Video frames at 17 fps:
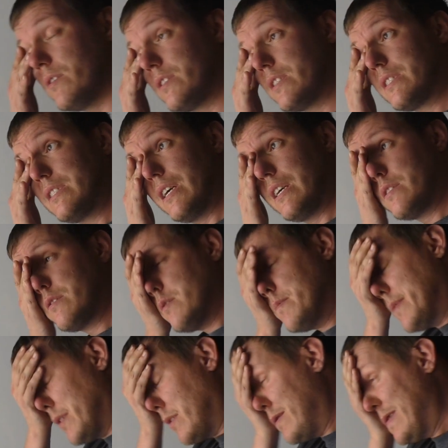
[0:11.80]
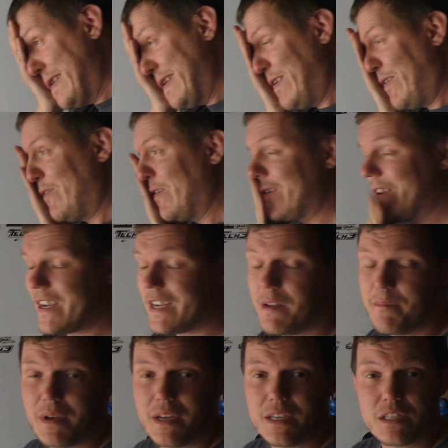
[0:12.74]
going to start doing more of these
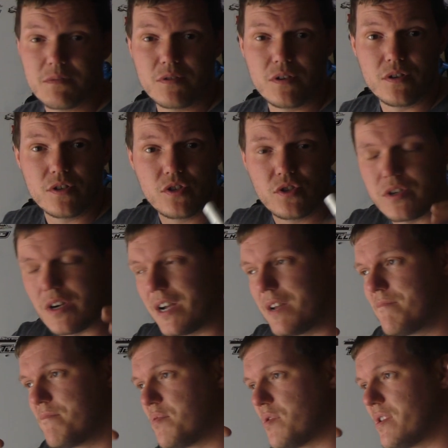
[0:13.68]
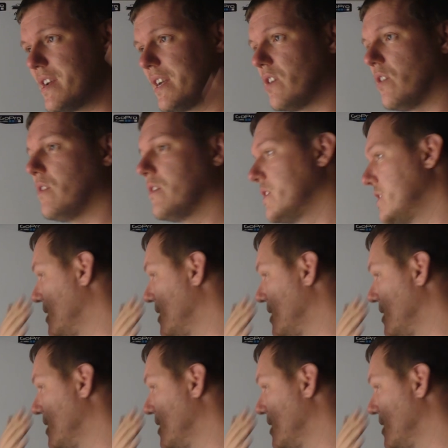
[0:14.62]
physicky bits. We're going to try and break all